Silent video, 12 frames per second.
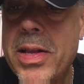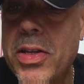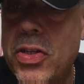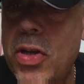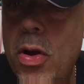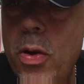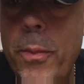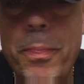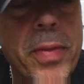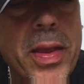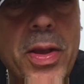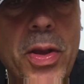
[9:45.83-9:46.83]
So
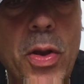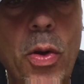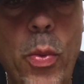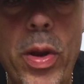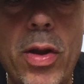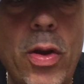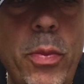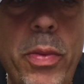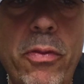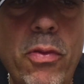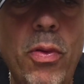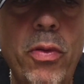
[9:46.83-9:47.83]
we're going to be
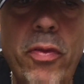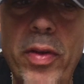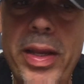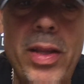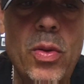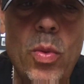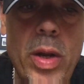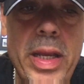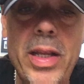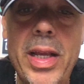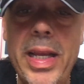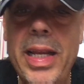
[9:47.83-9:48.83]
rooting for
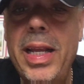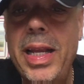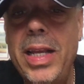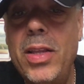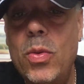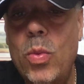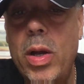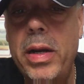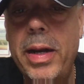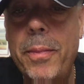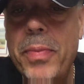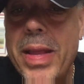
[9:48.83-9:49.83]
either one of
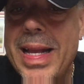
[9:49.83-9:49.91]
them.